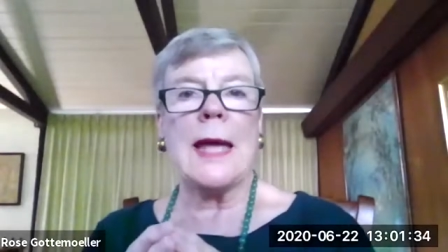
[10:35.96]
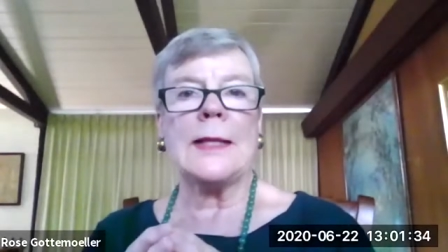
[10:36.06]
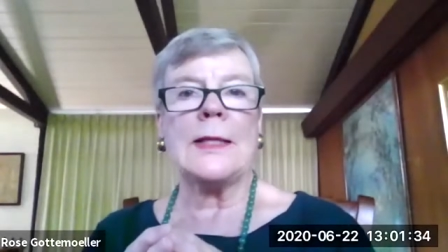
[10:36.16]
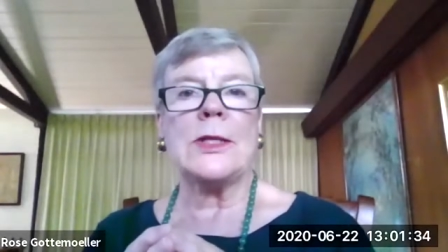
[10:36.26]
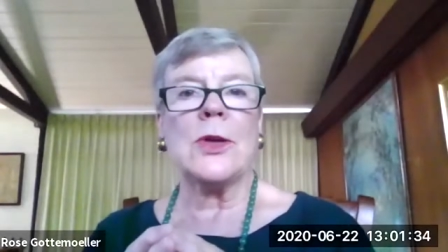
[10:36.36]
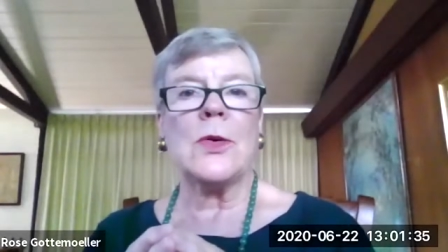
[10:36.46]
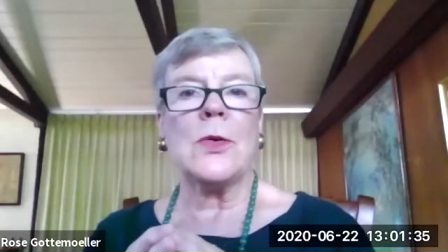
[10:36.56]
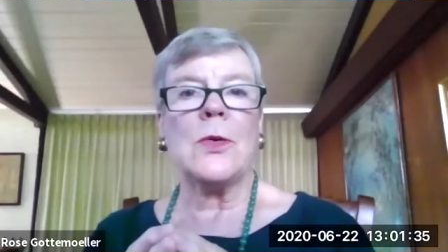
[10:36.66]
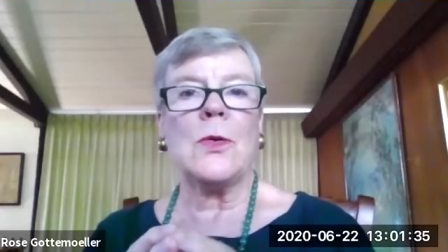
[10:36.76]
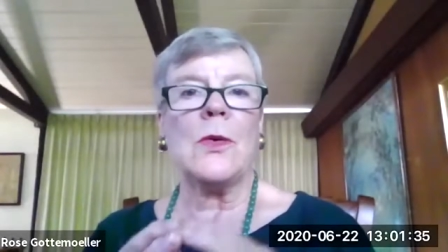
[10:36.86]
And
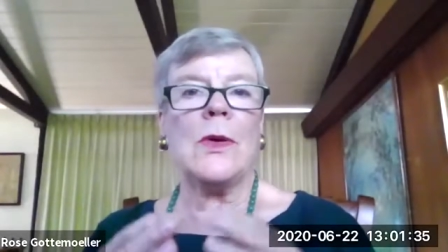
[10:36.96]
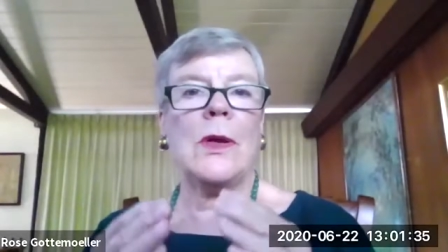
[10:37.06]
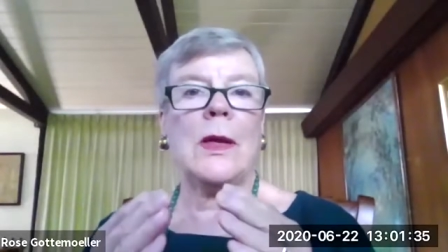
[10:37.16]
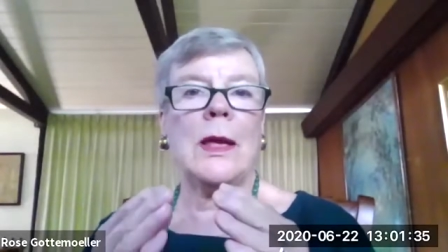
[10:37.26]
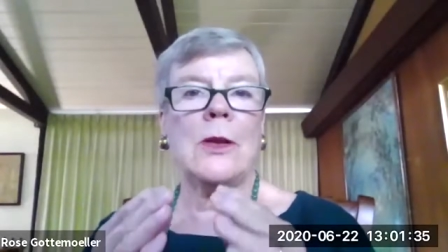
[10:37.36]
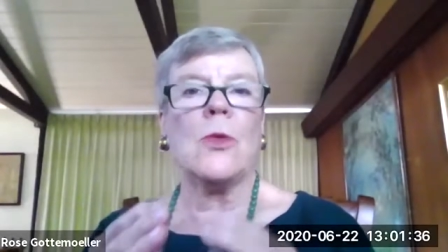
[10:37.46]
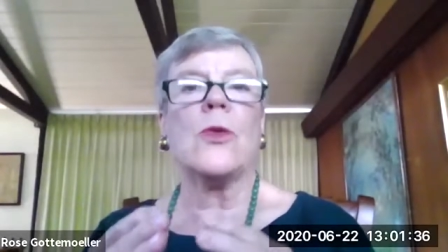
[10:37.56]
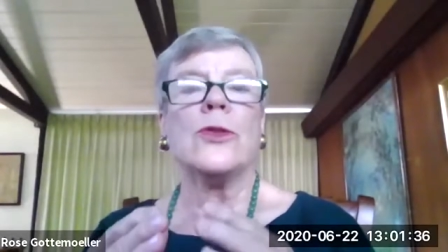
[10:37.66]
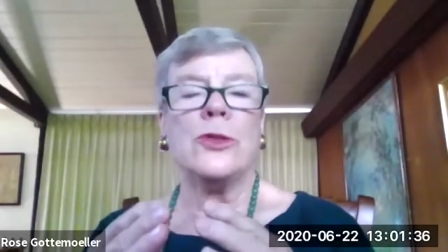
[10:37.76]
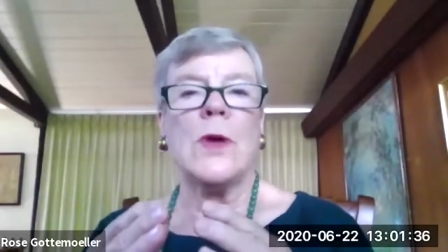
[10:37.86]
so in
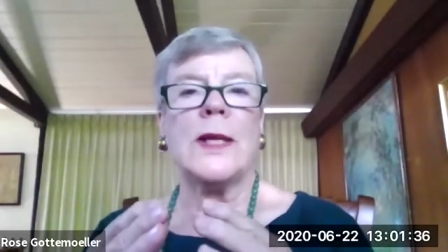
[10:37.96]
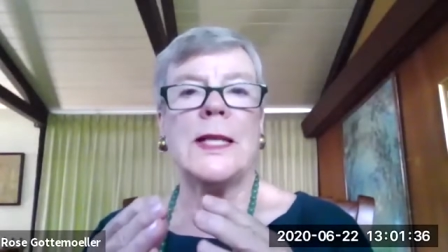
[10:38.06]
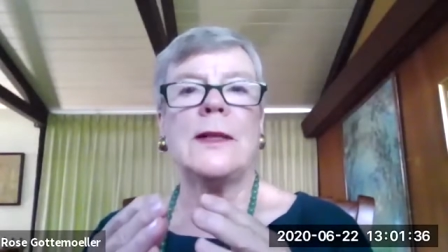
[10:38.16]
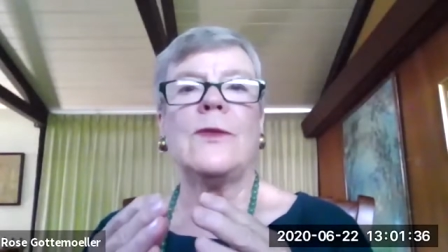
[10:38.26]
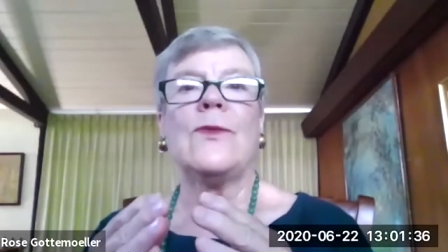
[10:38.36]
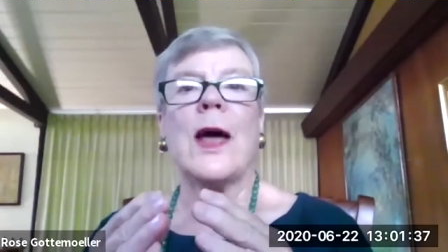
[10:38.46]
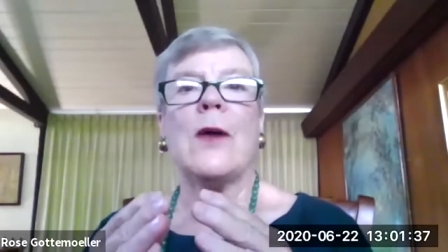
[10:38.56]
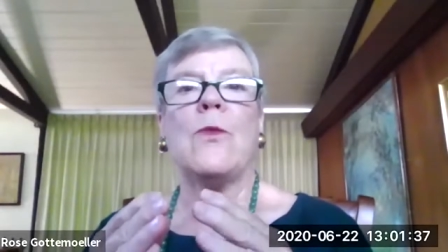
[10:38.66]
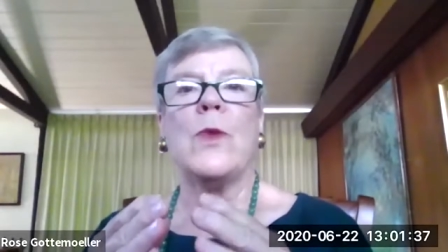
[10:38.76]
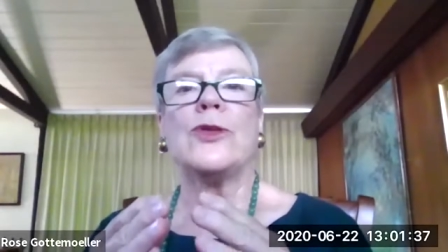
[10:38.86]
order to
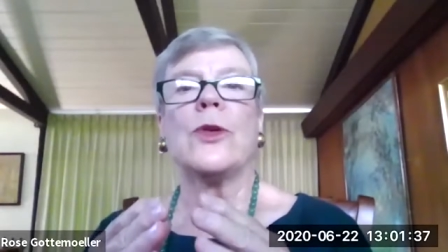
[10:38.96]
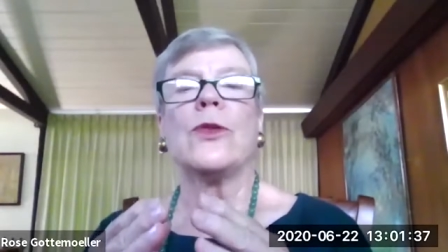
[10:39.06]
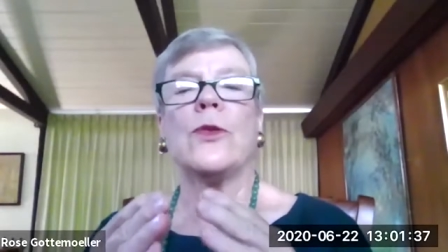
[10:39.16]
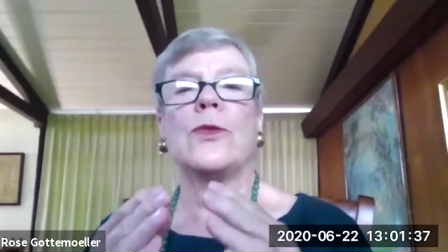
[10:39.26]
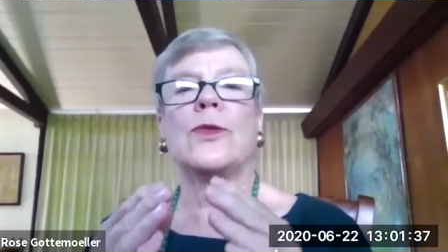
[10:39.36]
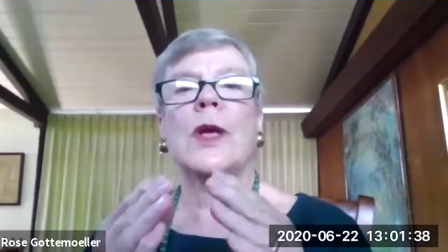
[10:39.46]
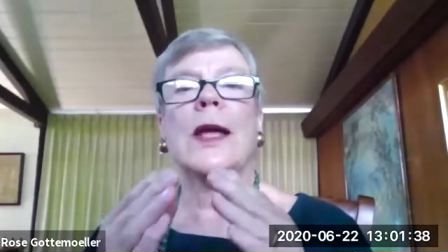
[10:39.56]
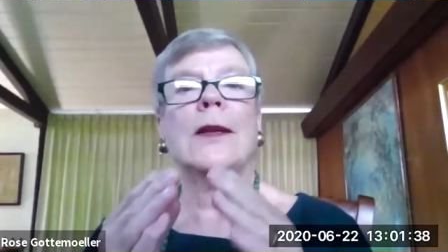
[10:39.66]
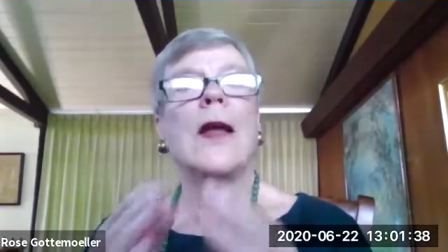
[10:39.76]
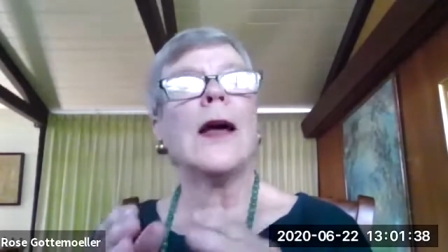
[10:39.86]
identify which are those
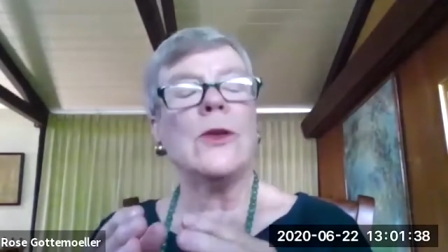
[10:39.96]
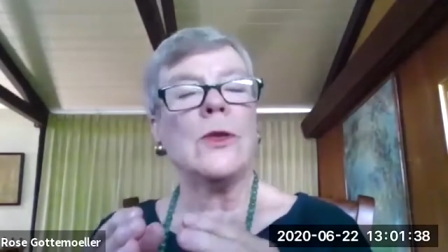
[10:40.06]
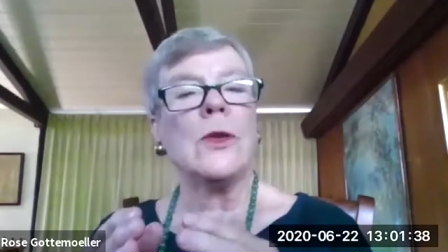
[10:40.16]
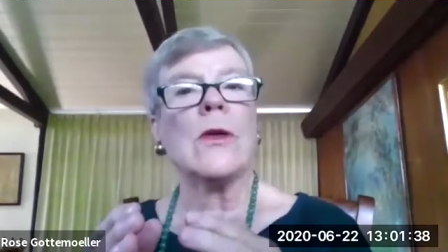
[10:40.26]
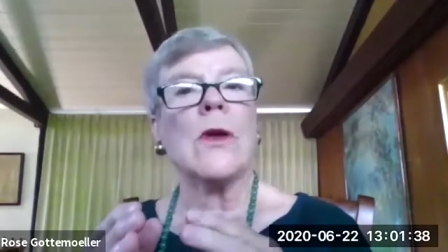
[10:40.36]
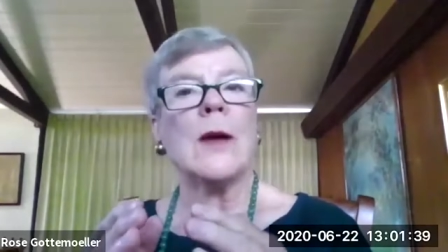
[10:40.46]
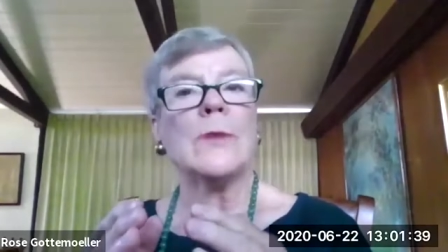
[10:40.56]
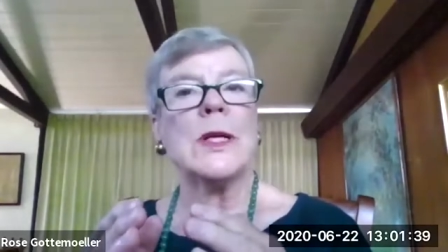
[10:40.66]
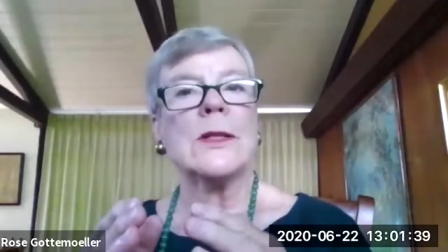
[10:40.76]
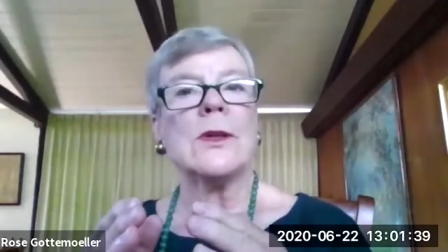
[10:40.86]
non-nuclear
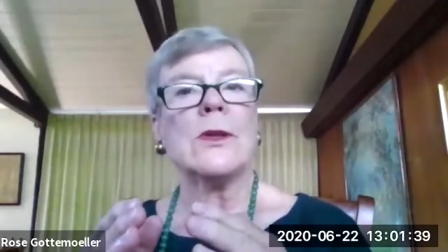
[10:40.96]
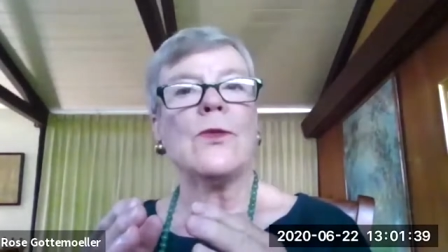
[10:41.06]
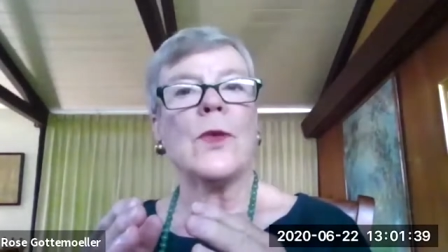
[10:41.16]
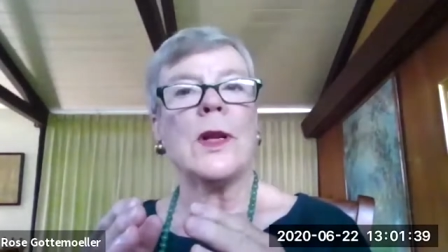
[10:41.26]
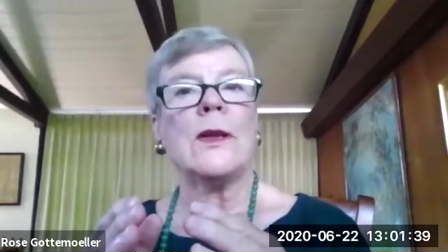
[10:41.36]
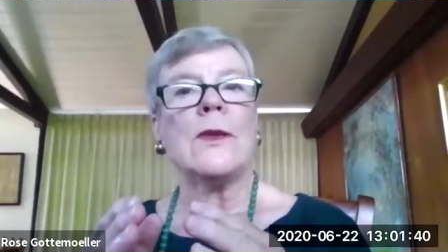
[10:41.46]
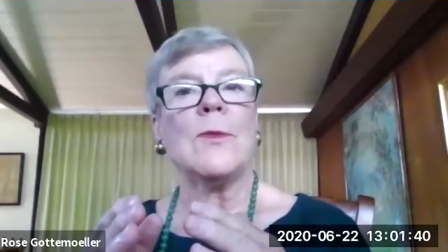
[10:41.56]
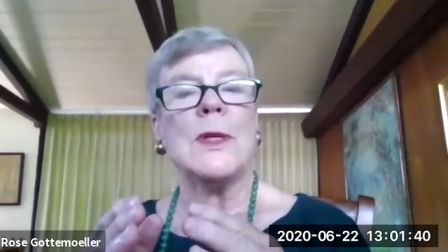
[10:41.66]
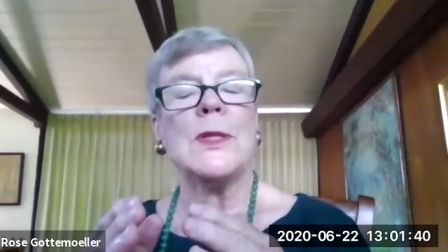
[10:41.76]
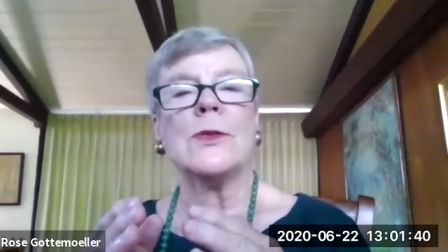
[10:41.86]
objects on the front end of
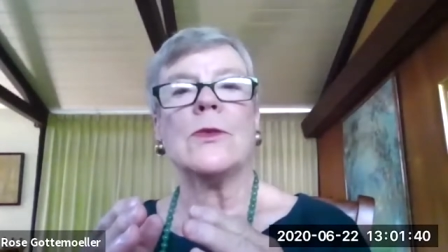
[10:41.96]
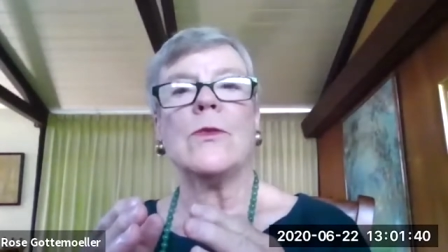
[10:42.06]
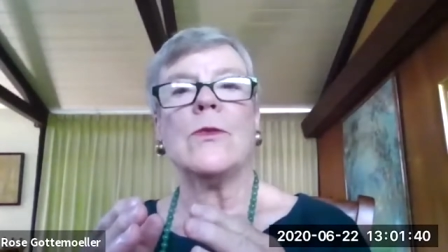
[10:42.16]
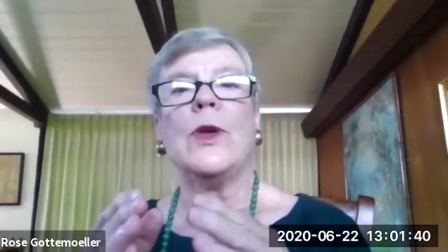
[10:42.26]
a missile,